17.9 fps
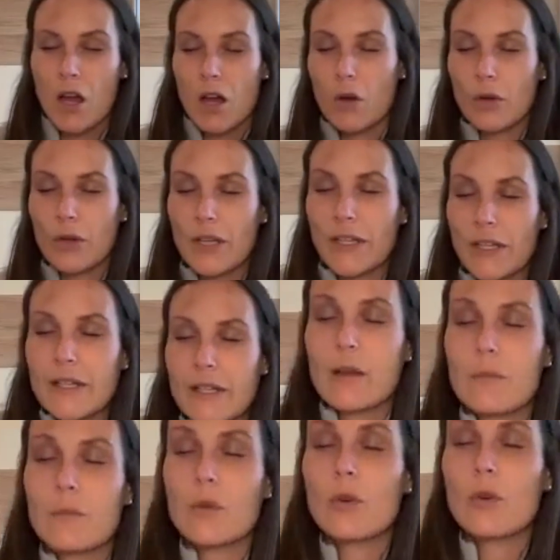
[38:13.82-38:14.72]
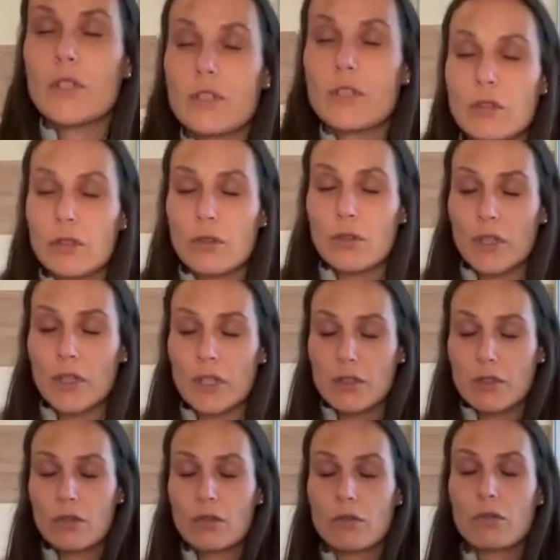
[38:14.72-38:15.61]
Okay, then I'm going to look
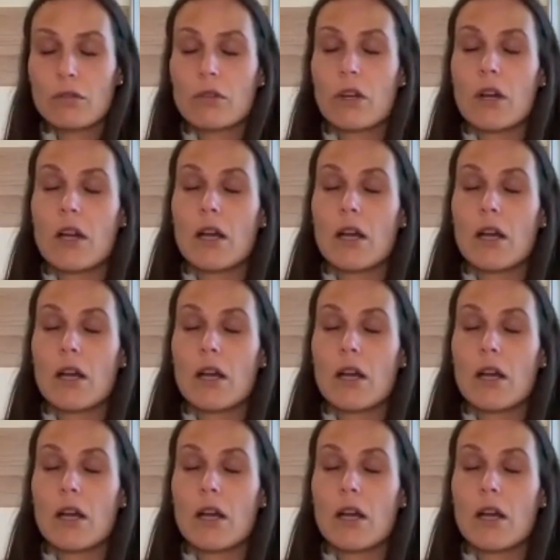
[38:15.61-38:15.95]
into